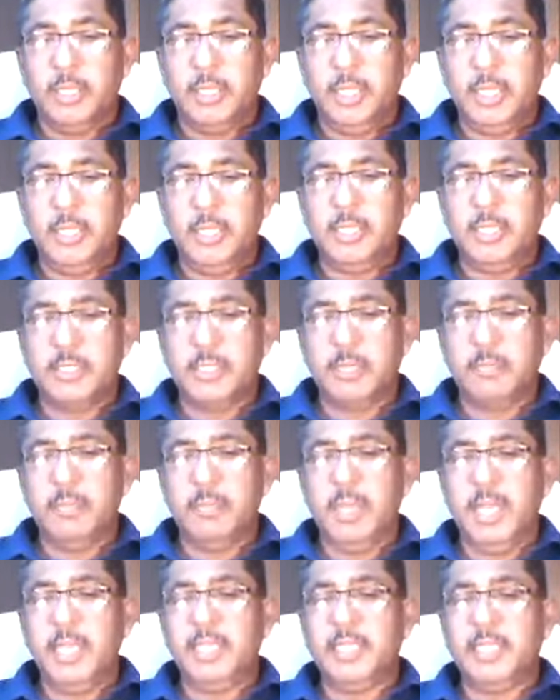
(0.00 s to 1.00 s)
This is the
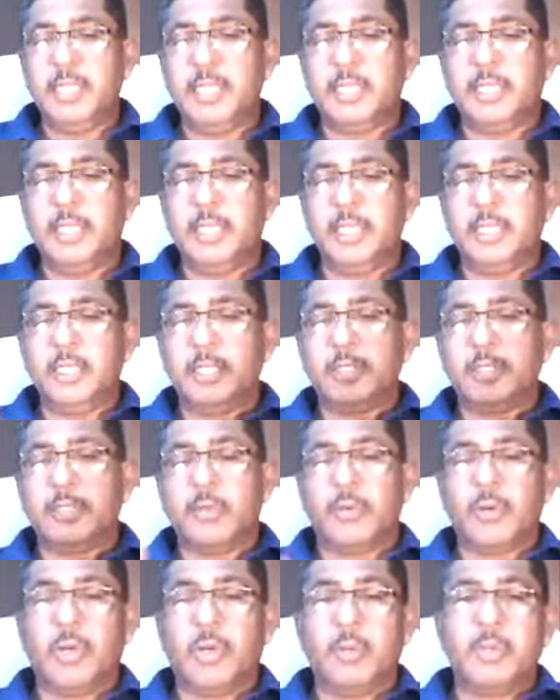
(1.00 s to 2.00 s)
basic teachings
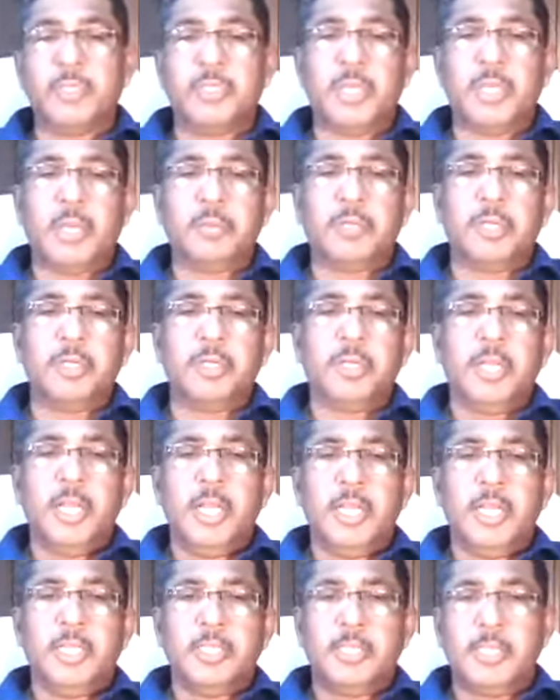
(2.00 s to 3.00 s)
of Romans chapter
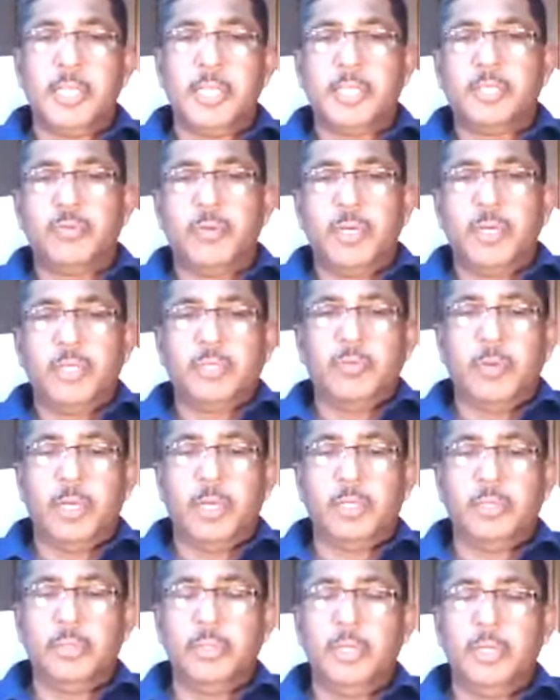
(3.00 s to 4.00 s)
6, verse
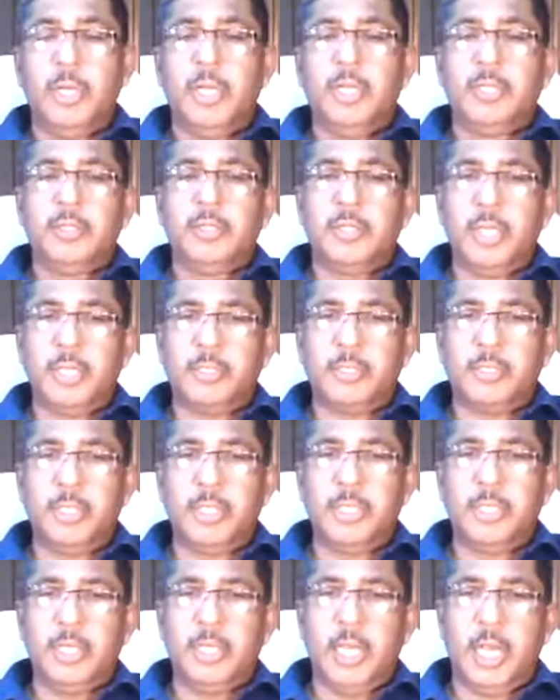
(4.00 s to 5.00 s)
1 to
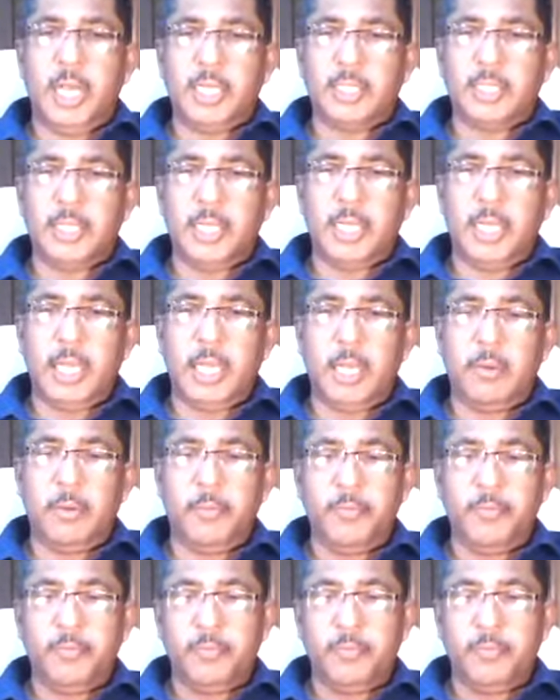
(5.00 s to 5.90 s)
13, as I have